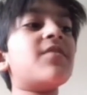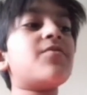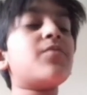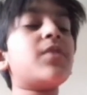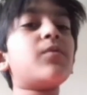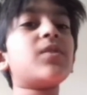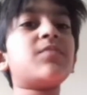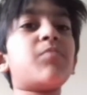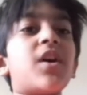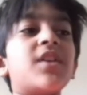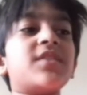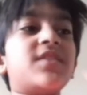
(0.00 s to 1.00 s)
three
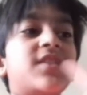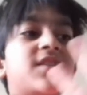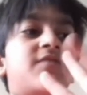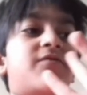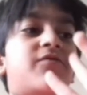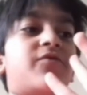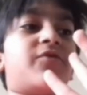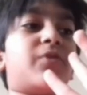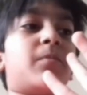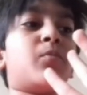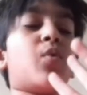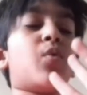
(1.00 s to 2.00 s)
responses
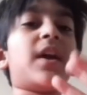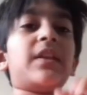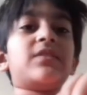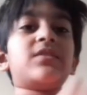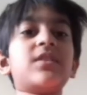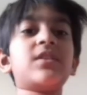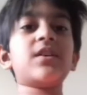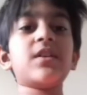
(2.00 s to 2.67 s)
from white.